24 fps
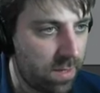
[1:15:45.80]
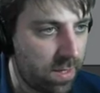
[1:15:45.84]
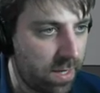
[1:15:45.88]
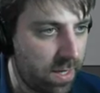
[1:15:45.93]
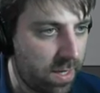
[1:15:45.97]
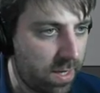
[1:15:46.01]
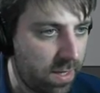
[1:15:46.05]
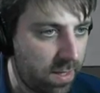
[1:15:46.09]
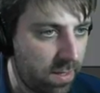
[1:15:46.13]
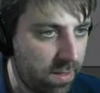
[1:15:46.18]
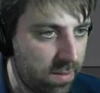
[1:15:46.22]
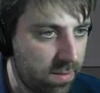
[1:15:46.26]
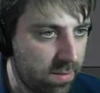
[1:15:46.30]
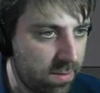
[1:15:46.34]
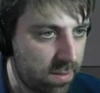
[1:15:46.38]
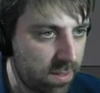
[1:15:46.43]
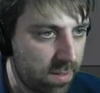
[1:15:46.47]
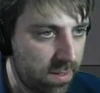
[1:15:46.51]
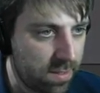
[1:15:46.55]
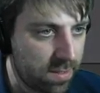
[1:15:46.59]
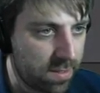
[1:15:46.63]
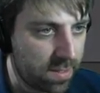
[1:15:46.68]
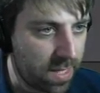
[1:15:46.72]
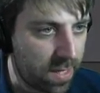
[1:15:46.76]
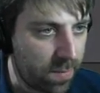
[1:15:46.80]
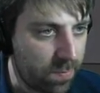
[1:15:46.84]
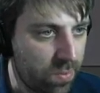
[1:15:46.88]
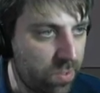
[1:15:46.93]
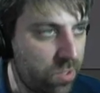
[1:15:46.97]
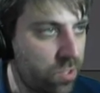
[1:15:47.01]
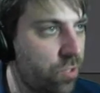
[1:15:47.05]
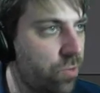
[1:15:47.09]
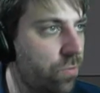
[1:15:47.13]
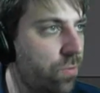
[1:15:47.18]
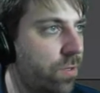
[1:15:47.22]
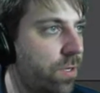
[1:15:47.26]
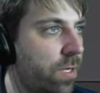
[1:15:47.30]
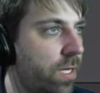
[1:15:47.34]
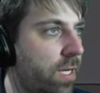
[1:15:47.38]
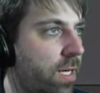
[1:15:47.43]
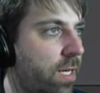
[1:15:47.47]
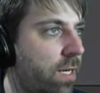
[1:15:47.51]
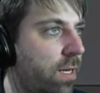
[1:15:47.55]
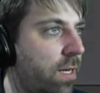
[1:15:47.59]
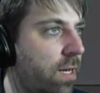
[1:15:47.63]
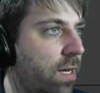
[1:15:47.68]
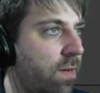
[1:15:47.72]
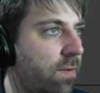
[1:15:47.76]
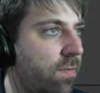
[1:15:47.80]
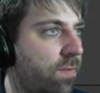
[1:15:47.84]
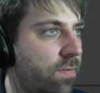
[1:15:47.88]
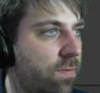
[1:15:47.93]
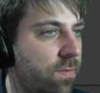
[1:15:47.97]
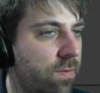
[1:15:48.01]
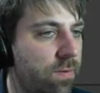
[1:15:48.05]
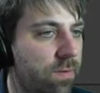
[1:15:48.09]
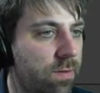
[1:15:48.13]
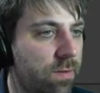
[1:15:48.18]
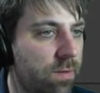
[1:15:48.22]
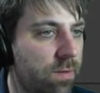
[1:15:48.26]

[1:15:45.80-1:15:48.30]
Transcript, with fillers: And is that protruding enough?